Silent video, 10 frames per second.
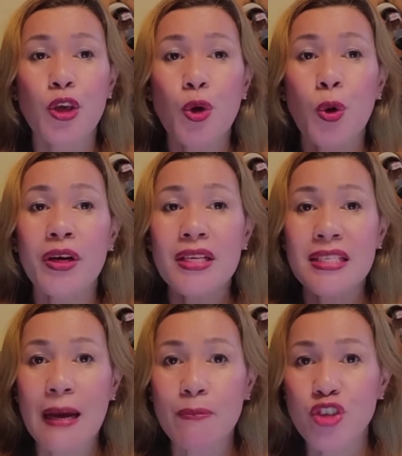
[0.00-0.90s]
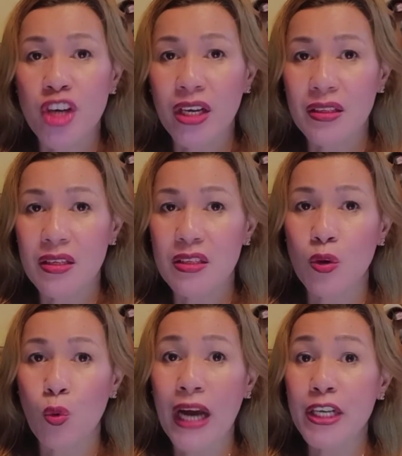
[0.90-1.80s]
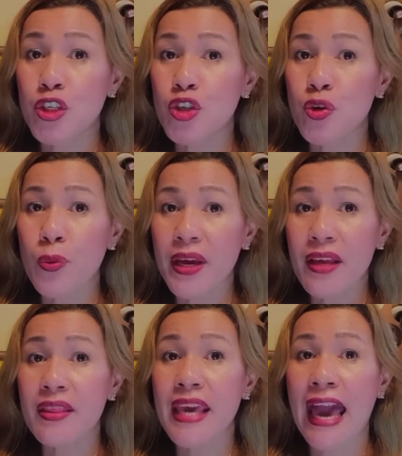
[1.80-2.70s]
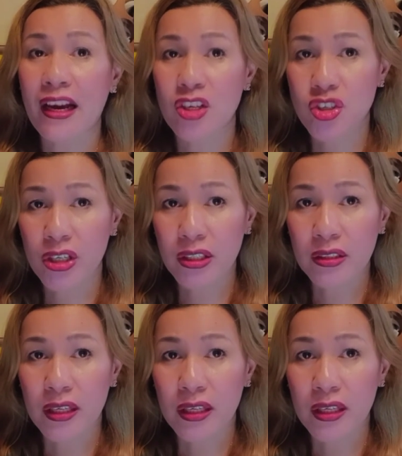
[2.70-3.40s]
your subject is the one doing the action,